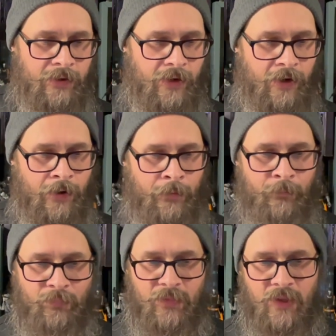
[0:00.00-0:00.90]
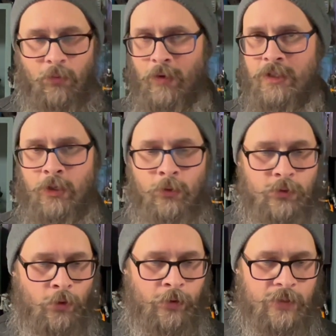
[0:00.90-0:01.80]
The original
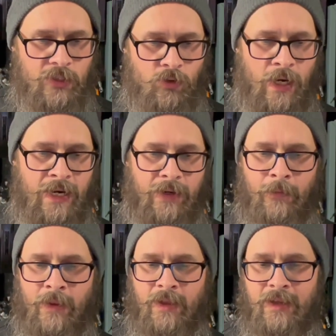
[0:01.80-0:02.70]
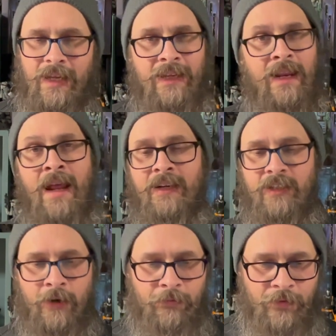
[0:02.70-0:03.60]
toy was great. It had a
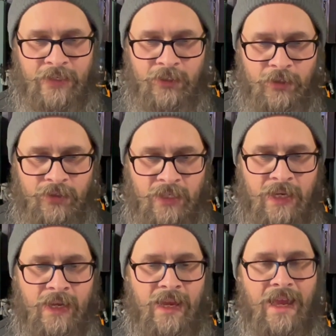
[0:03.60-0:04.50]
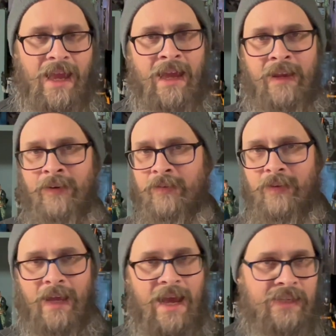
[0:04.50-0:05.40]
ton of features, and
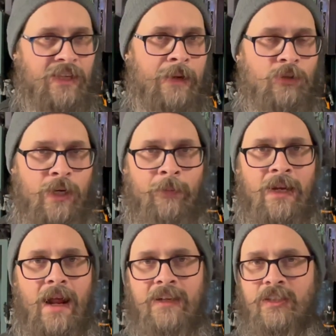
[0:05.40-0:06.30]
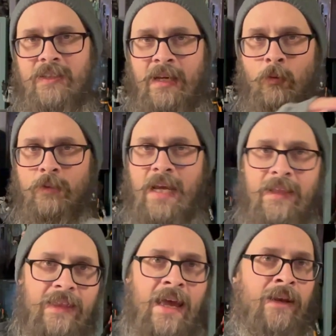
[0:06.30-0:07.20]
the HasLab treatment, I just think, will
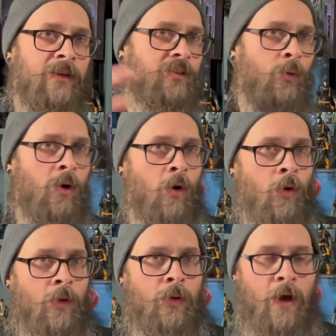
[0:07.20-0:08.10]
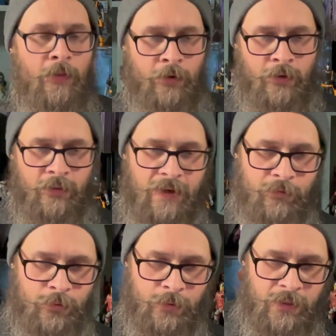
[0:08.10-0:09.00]
take that to a whole other level.